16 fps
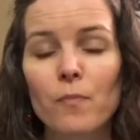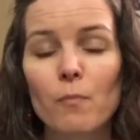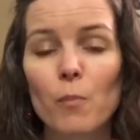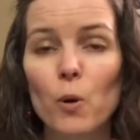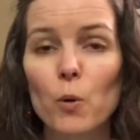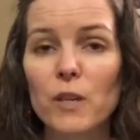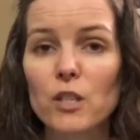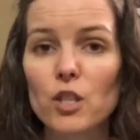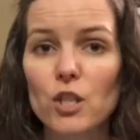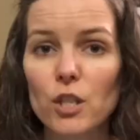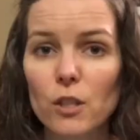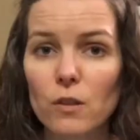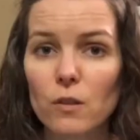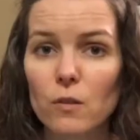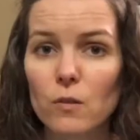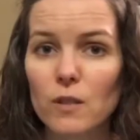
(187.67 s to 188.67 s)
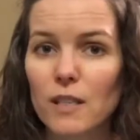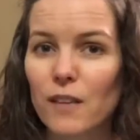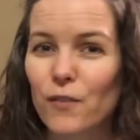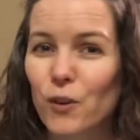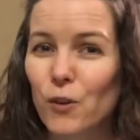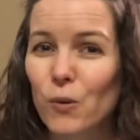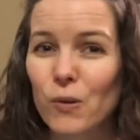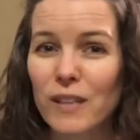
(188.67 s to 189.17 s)
But with shoes, if
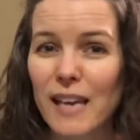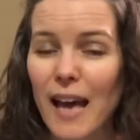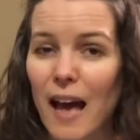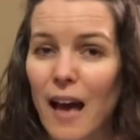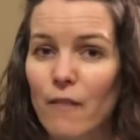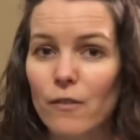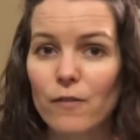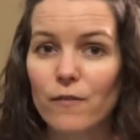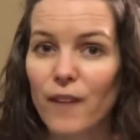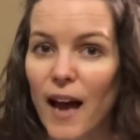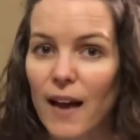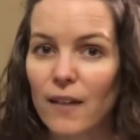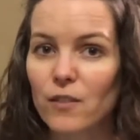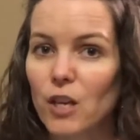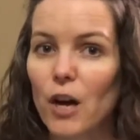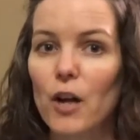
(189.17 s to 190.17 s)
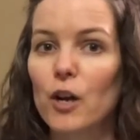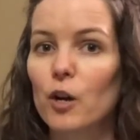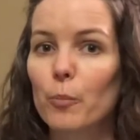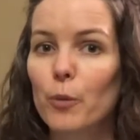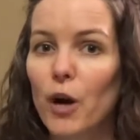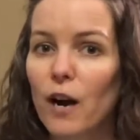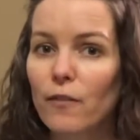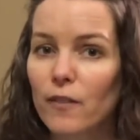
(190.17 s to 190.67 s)
you only have a $5
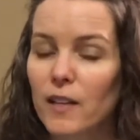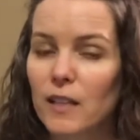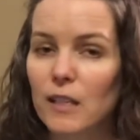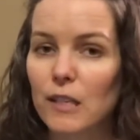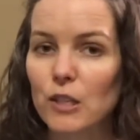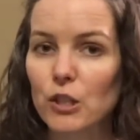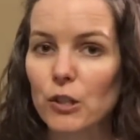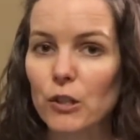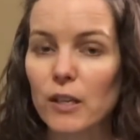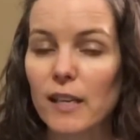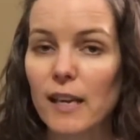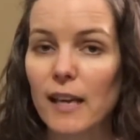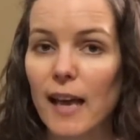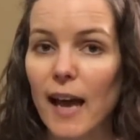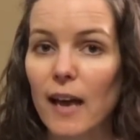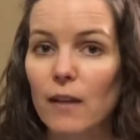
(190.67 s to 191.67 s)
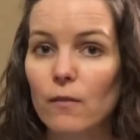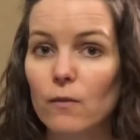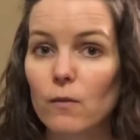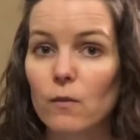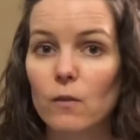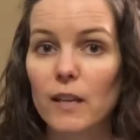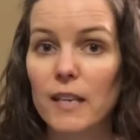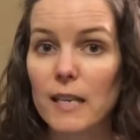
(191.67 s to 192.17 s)
profit that you're looking at
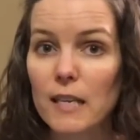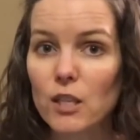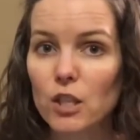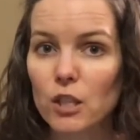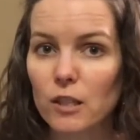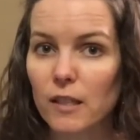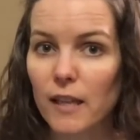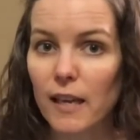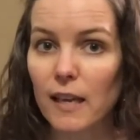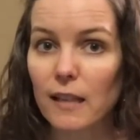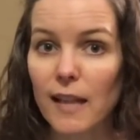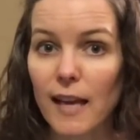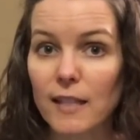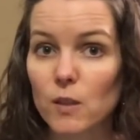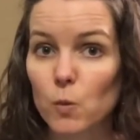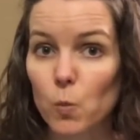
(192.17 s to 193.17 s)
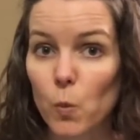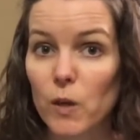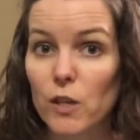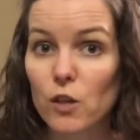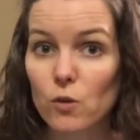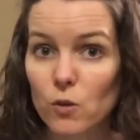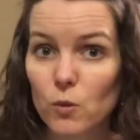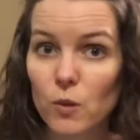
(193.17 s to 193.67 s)
initially, that's when
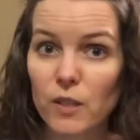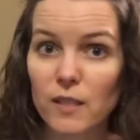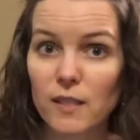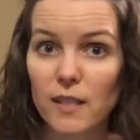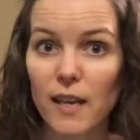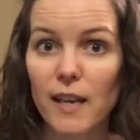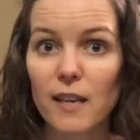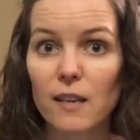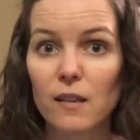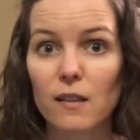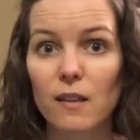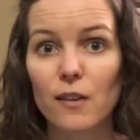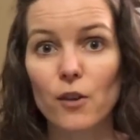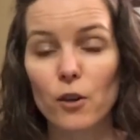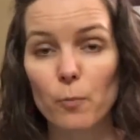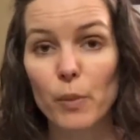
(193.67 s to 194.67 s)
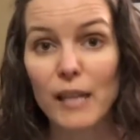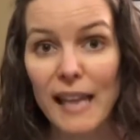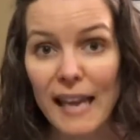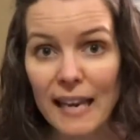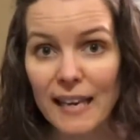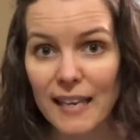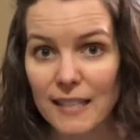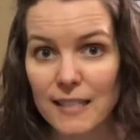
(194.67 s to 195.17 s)
you source it, you're
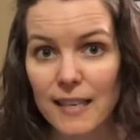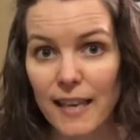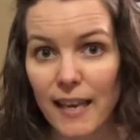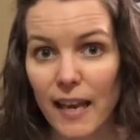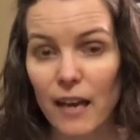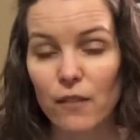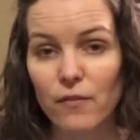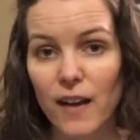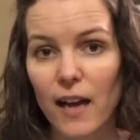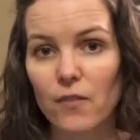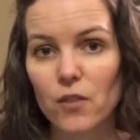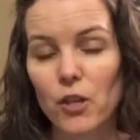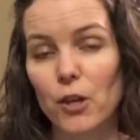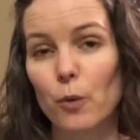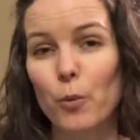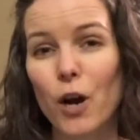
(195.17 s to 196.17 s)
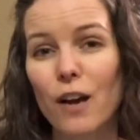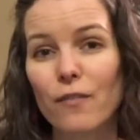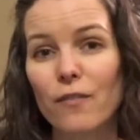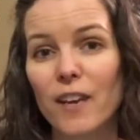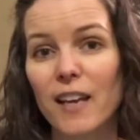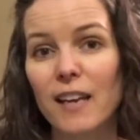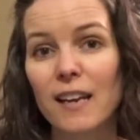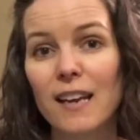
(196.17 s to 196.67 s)
planning to get a $5
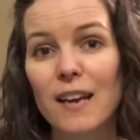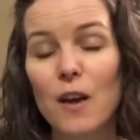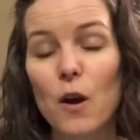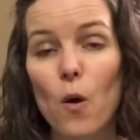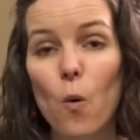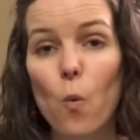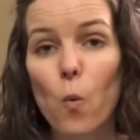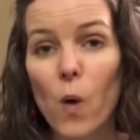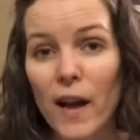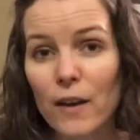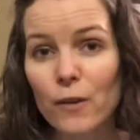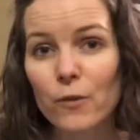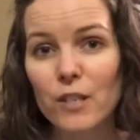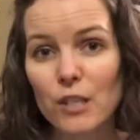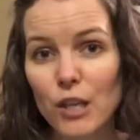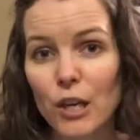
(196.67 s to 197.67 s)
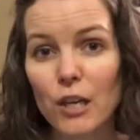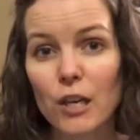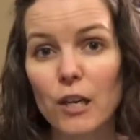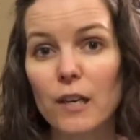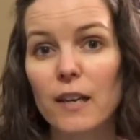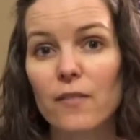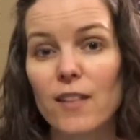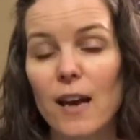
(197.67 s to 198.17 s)
profit, one
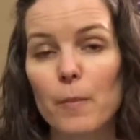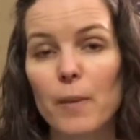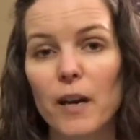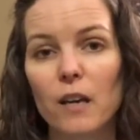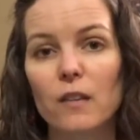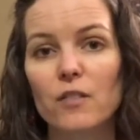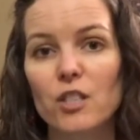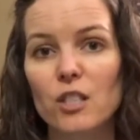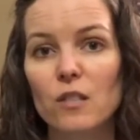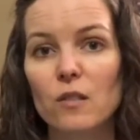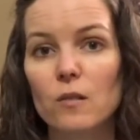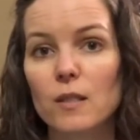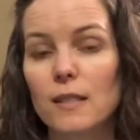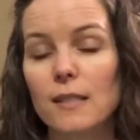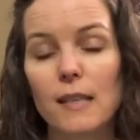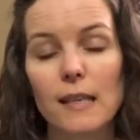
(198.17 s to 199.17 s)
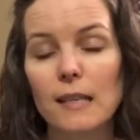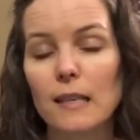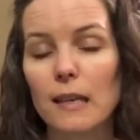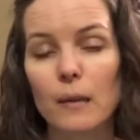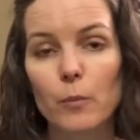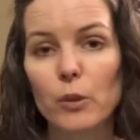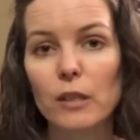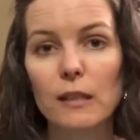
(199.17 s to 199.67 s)
return of that pair of shoes is gonna
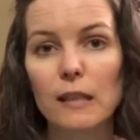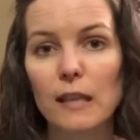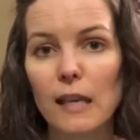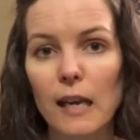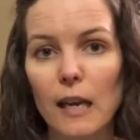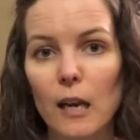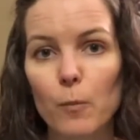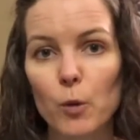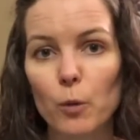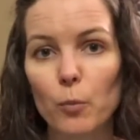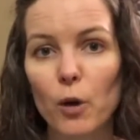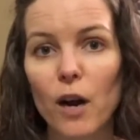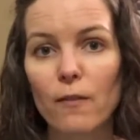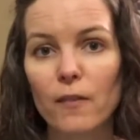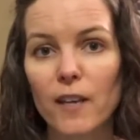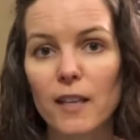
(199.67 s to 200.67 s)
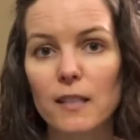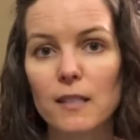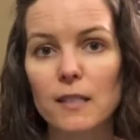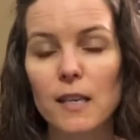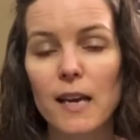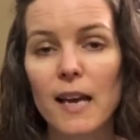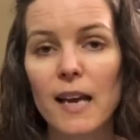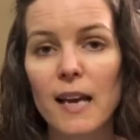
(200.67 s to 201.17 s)
completely eat up your profits.
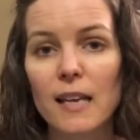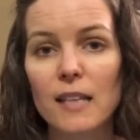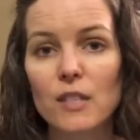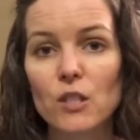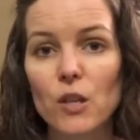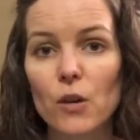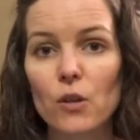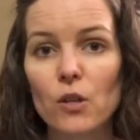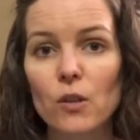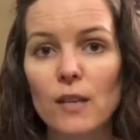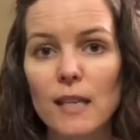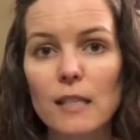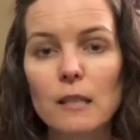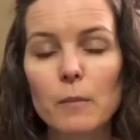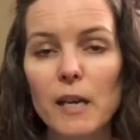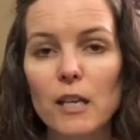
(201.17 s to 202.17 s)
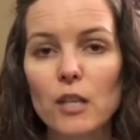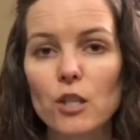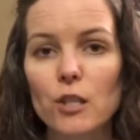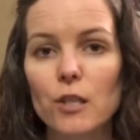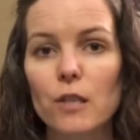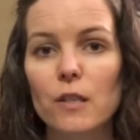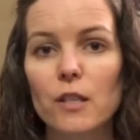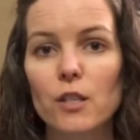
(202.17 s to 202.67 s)
So you need to make
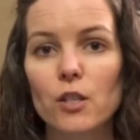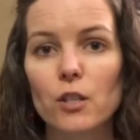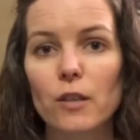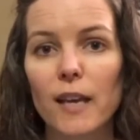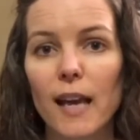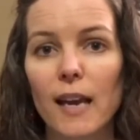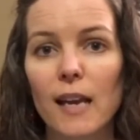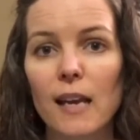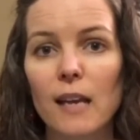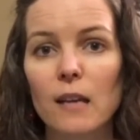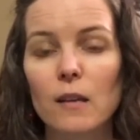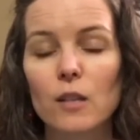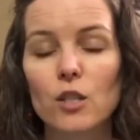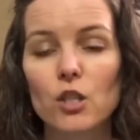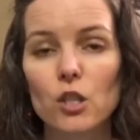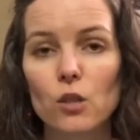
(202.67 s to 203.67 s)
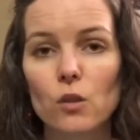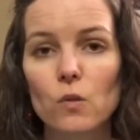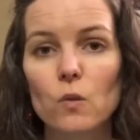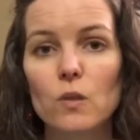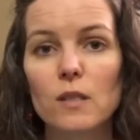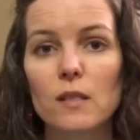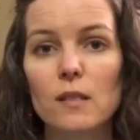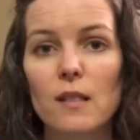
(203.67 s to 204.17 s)
sure that you're getting
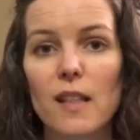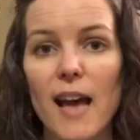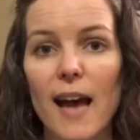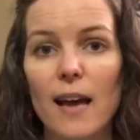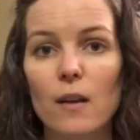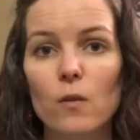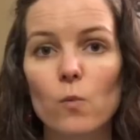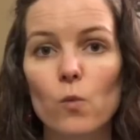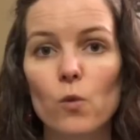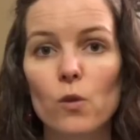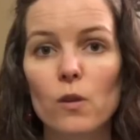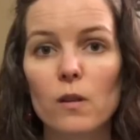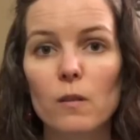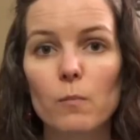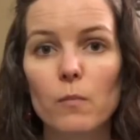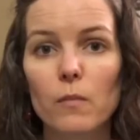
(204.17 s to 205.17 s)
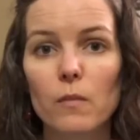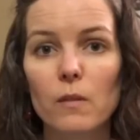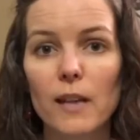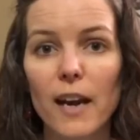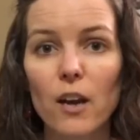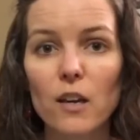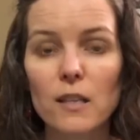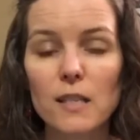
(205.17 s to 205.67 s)
shoes that will
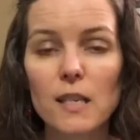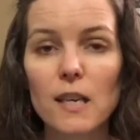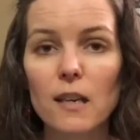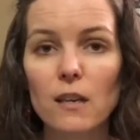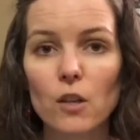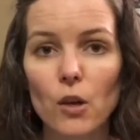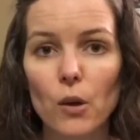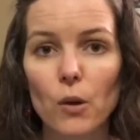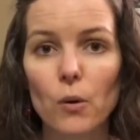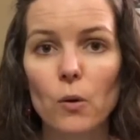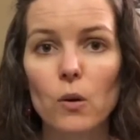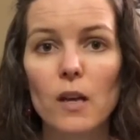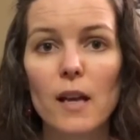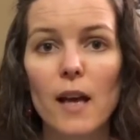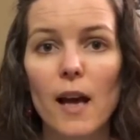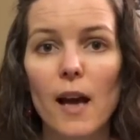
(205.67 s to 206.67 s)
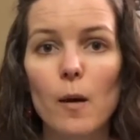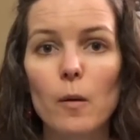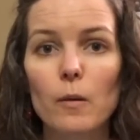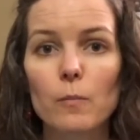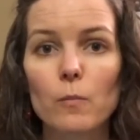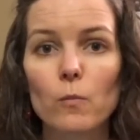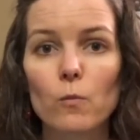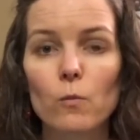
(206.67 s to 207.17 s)
guarantee you
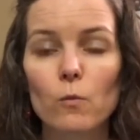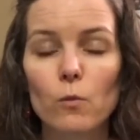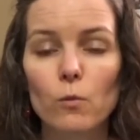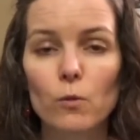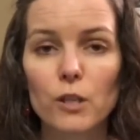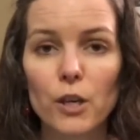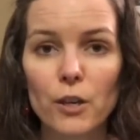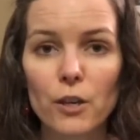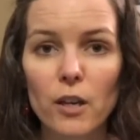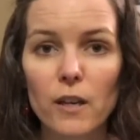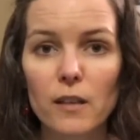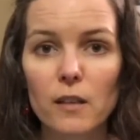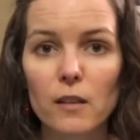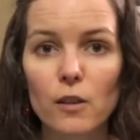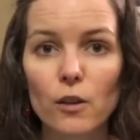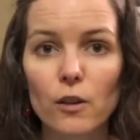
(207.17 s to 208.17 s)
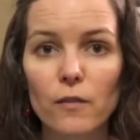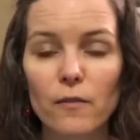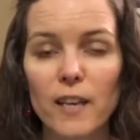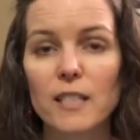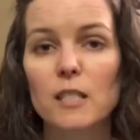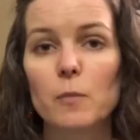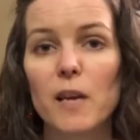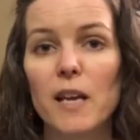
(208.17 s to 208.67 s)
a return on your
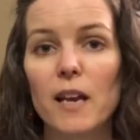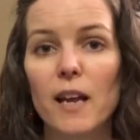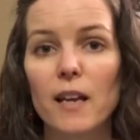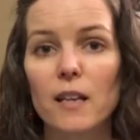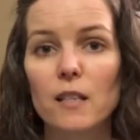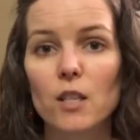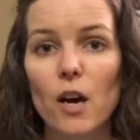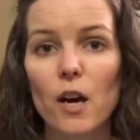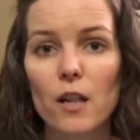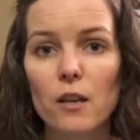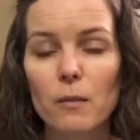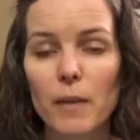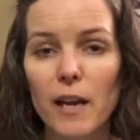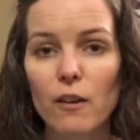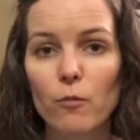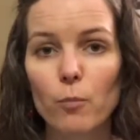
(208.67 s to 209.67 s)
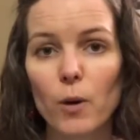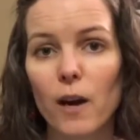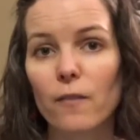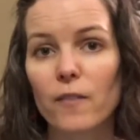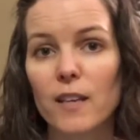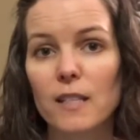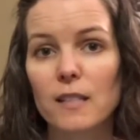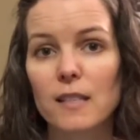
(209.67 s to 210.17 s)
investment and a dollar amount of
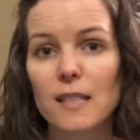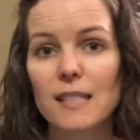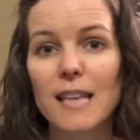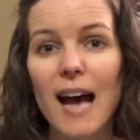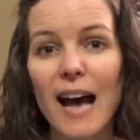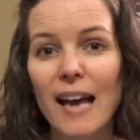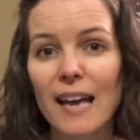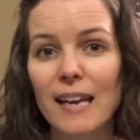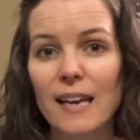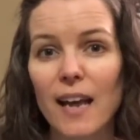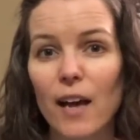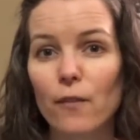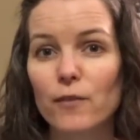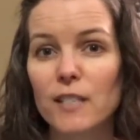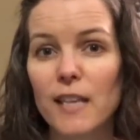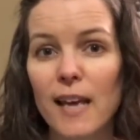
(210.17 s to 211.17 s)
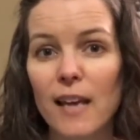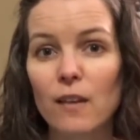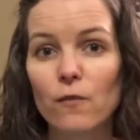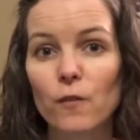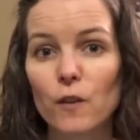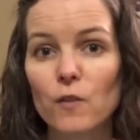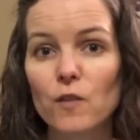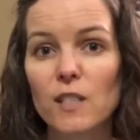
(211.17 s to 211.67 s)
profits that's high enough, 10,
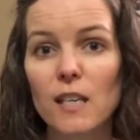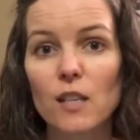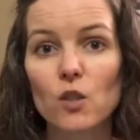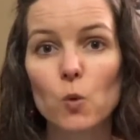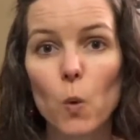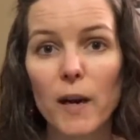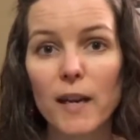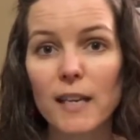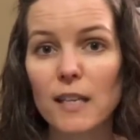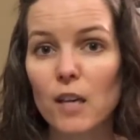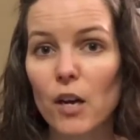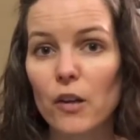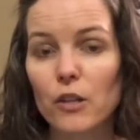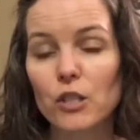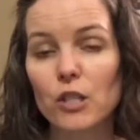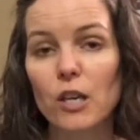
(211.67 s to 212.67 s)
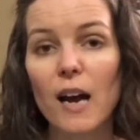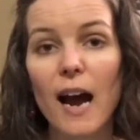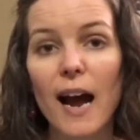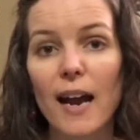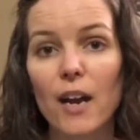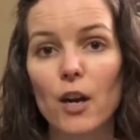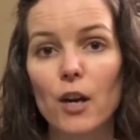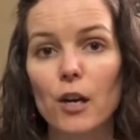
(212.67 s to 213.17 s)
15, $20 or
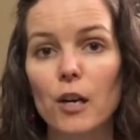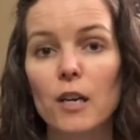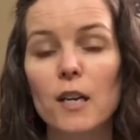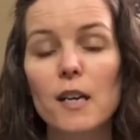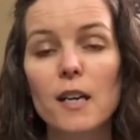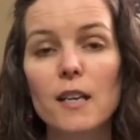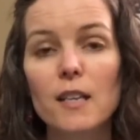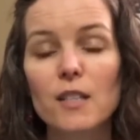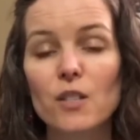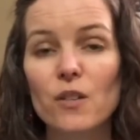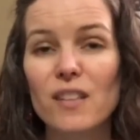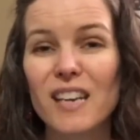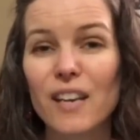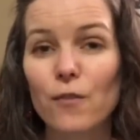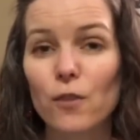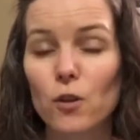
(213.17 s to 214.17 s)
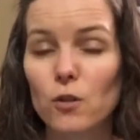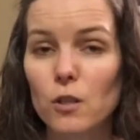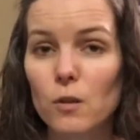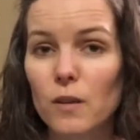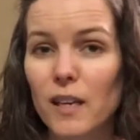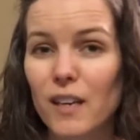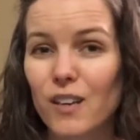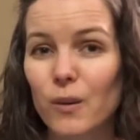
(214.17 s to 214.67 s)
higher, so that if you
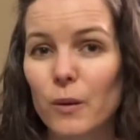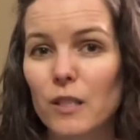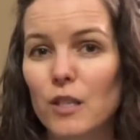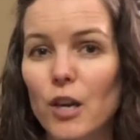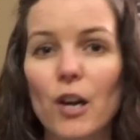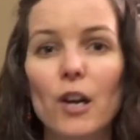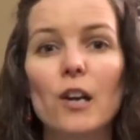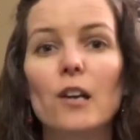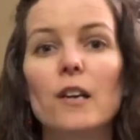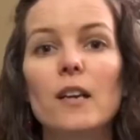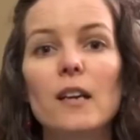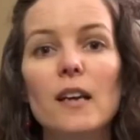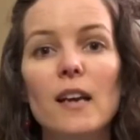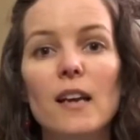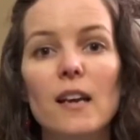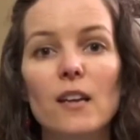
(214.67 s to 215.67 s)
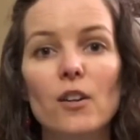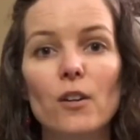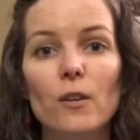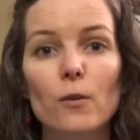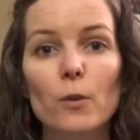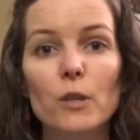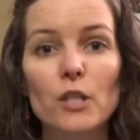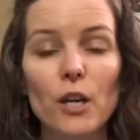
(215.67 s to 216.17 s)
do get a return,
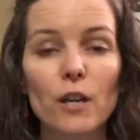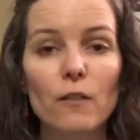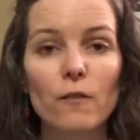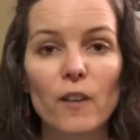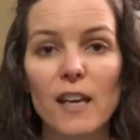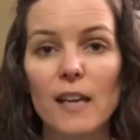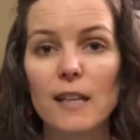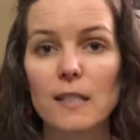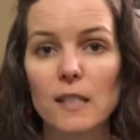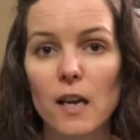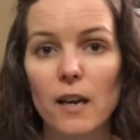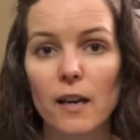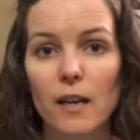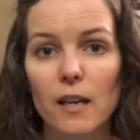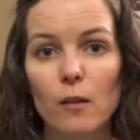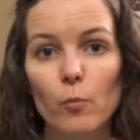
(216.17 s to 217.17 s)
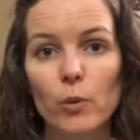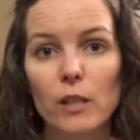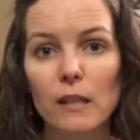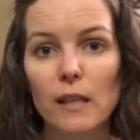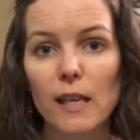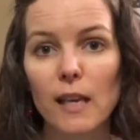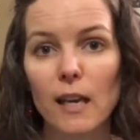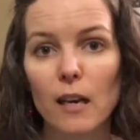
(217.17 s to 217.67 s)
your return fee is not going to
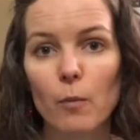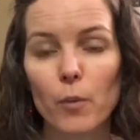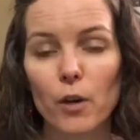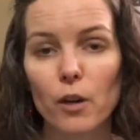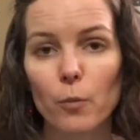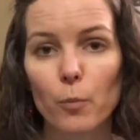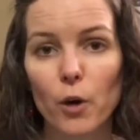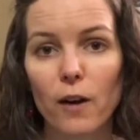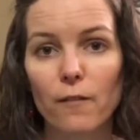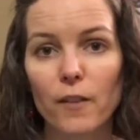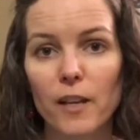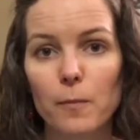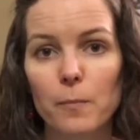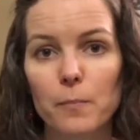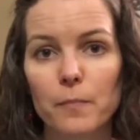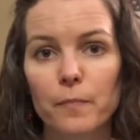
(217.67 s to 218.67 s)
completely eat up all your profit.